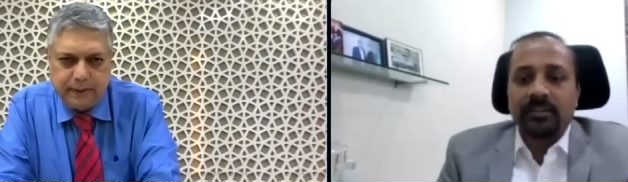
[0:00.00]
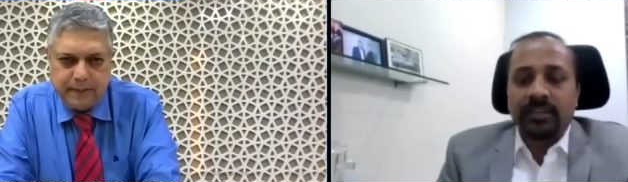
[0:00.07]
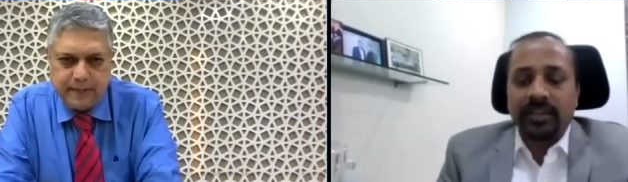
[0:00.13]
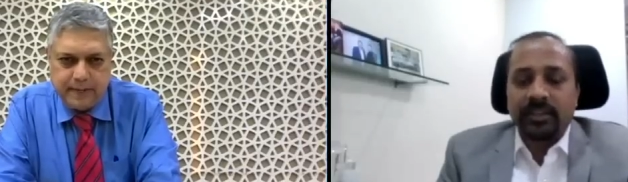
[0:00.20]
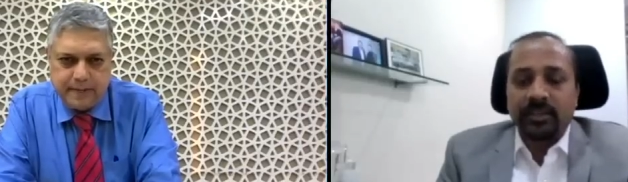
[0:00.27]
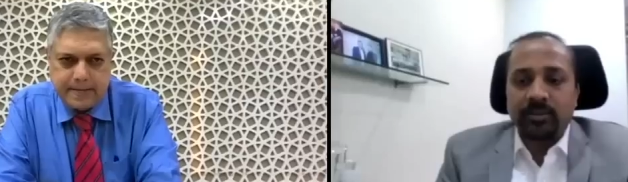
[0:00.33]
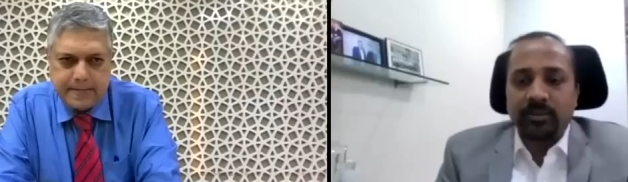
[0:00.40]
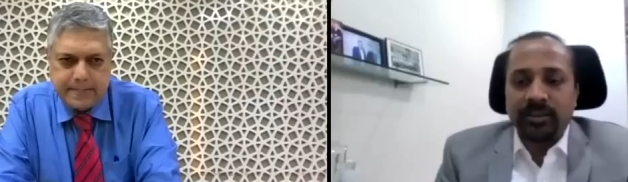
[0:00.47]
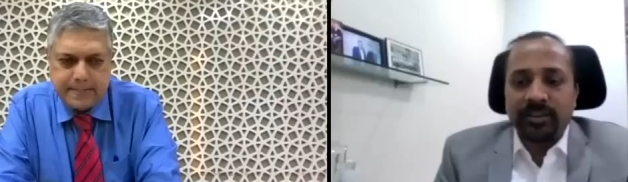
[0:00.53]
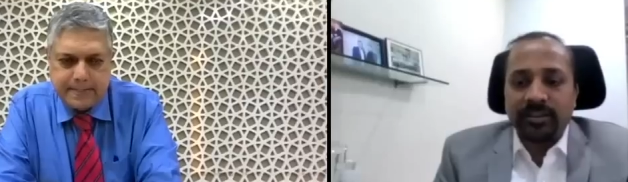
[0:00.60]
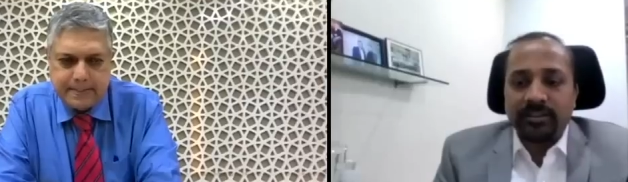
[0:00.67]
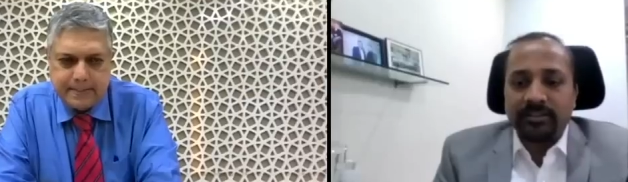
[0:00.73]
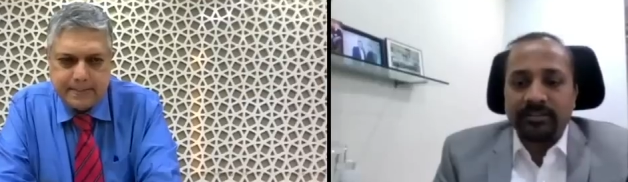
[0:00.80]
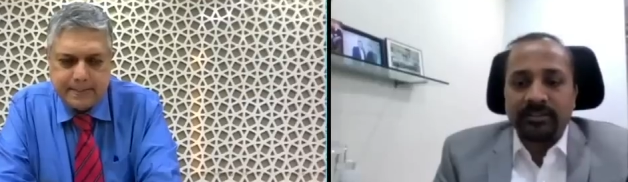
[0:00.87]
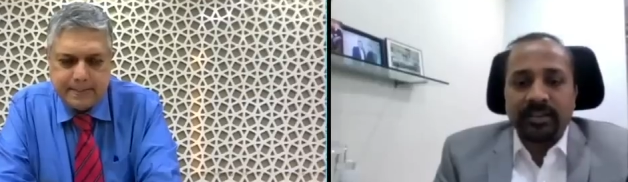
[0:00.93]
Speaker 1: Thank you,
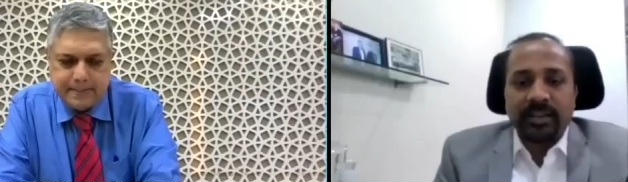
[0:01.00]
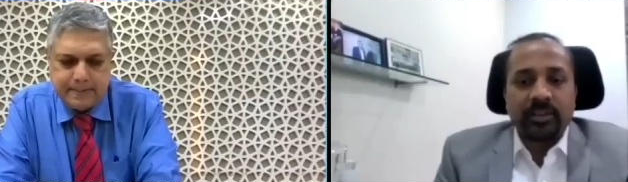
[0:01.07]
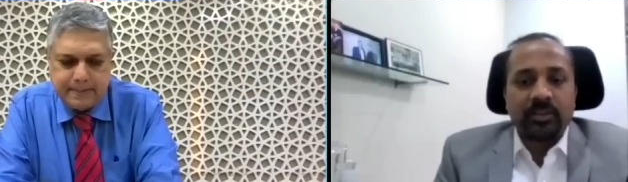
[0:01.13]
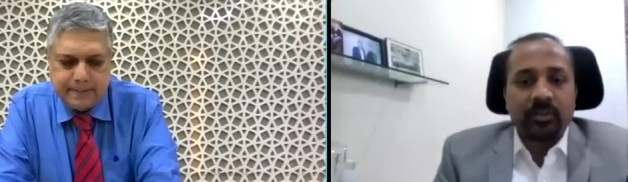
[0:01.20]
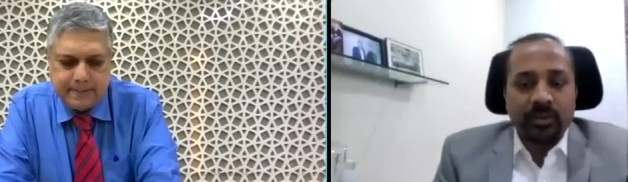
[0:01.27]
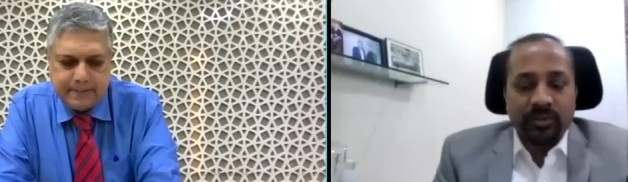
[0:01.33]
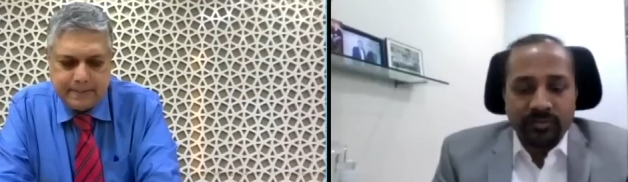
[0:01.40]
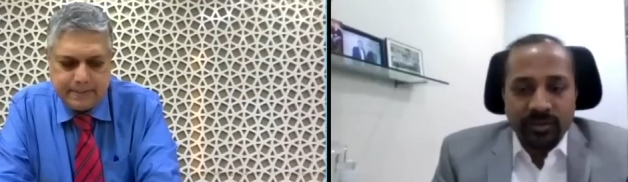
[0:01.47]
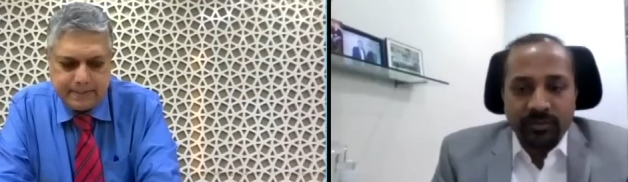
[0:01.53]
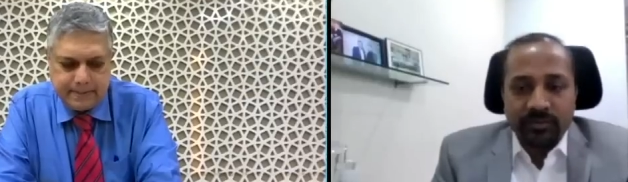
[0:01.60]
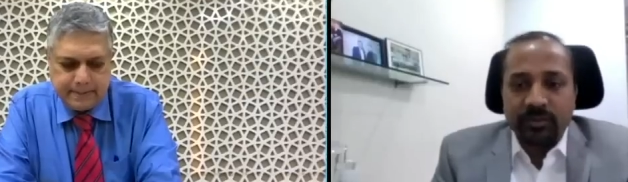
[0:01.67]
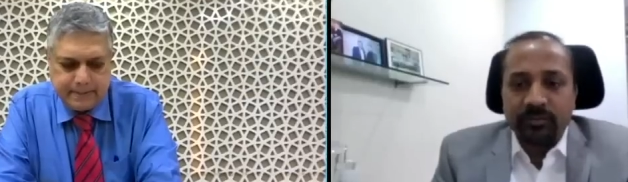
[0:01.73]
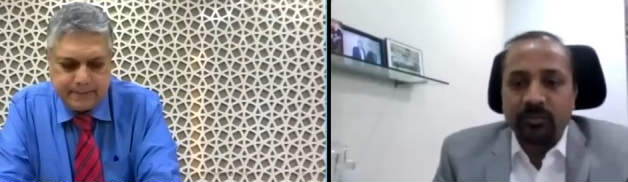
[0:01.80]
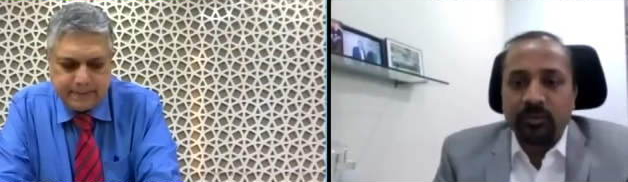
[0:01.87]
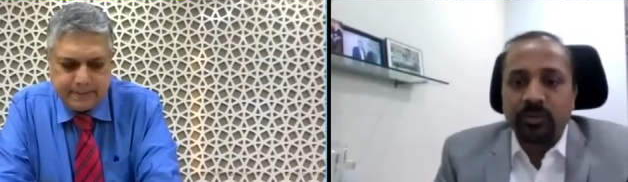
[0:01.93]
Naren. Thank you
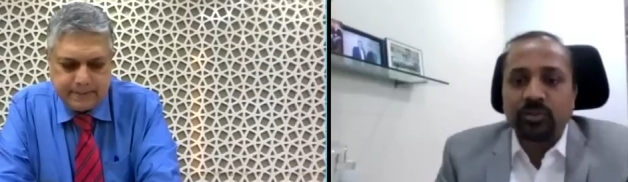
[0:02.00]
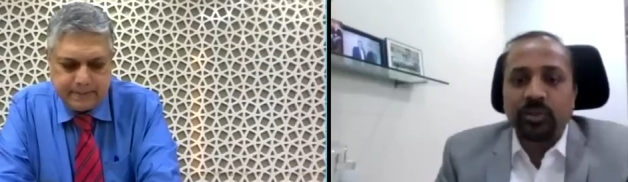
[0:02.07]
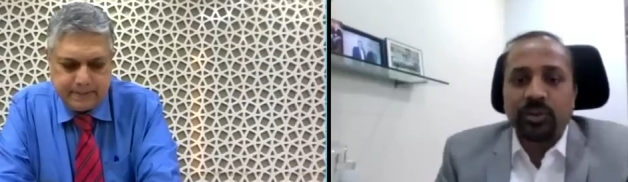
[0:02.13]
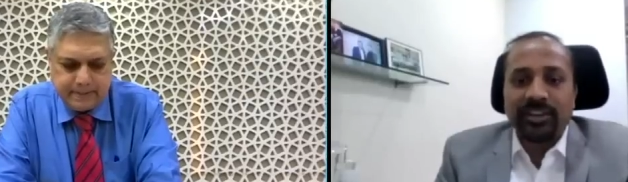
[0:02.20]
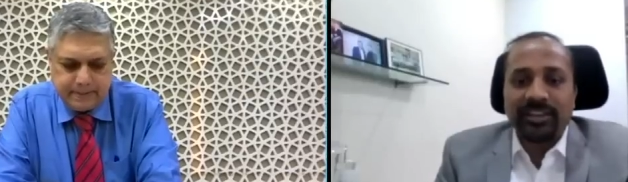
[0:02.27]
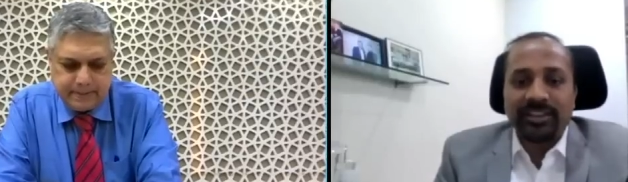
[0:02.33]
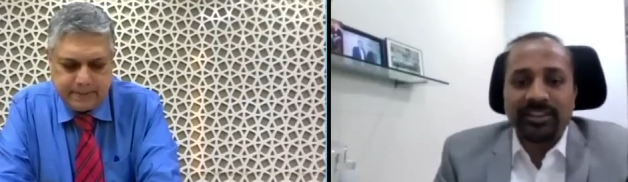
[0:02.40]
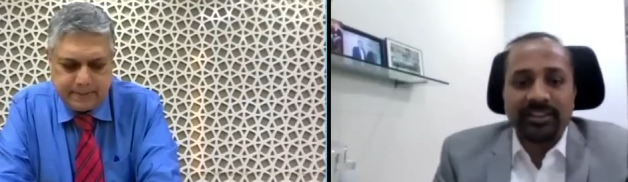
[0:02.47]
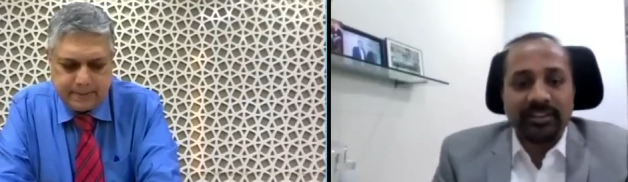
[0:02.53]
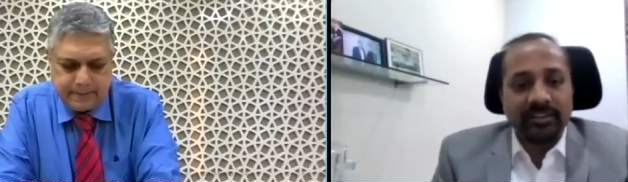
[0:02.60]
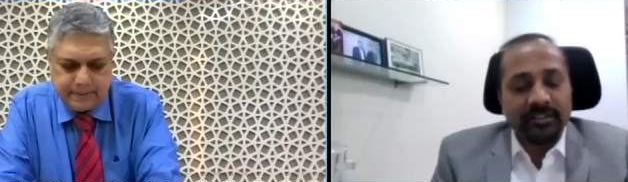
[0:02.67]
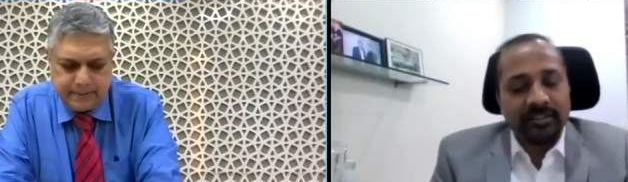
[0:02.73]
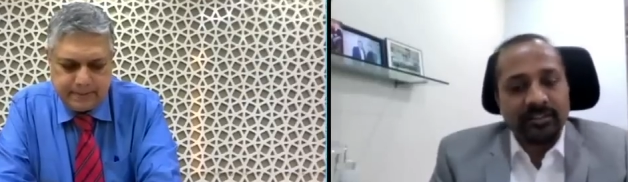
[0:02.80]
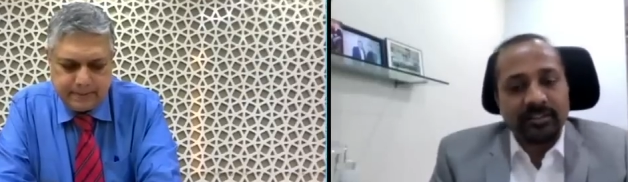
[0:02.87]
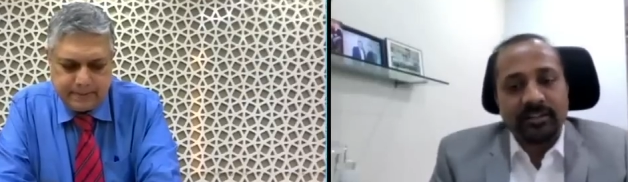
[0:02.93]
everyone for joining in.